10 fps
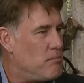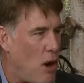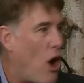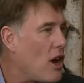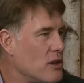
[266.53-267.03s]

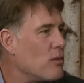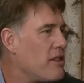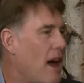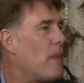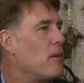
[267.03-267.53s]
bond
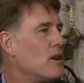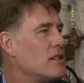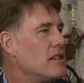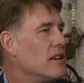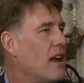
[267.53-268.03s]
with that
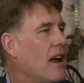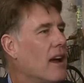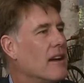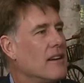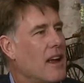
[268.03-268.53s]
person
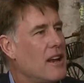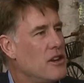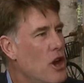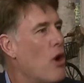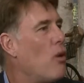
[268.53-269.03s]
and,
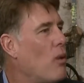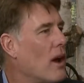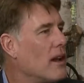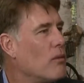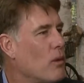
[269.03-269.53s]
and know
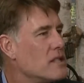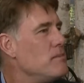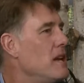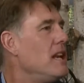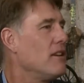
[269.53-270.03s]
what,
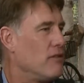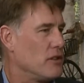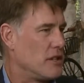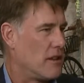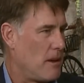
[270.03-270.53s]
what's
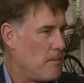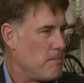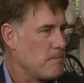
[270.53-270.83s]
meaningful to them.